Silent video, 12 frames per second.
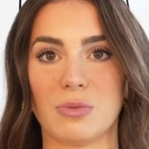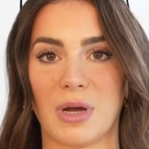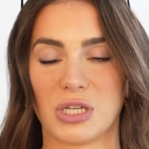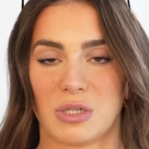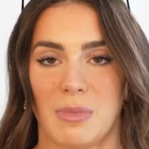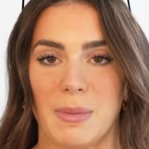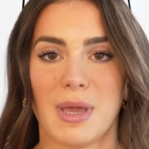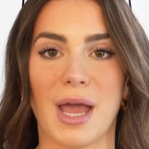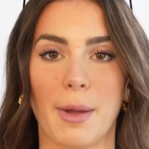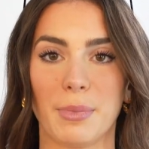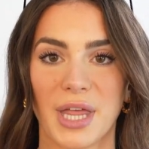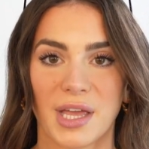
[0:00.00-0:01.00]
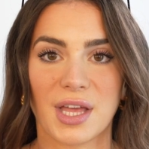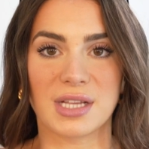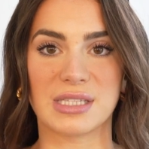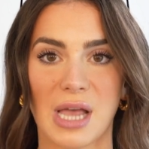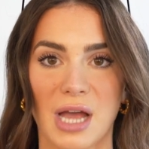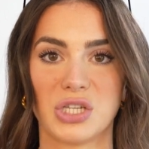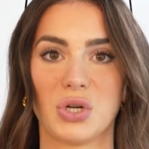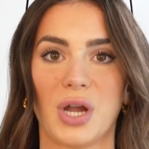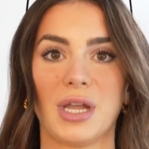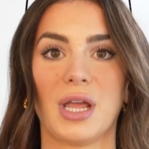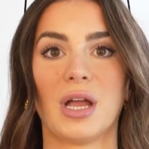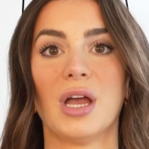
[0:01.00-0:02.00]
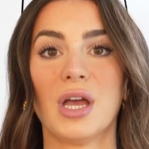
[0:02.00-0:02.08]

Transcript: much, maybe I'm like exaggerating,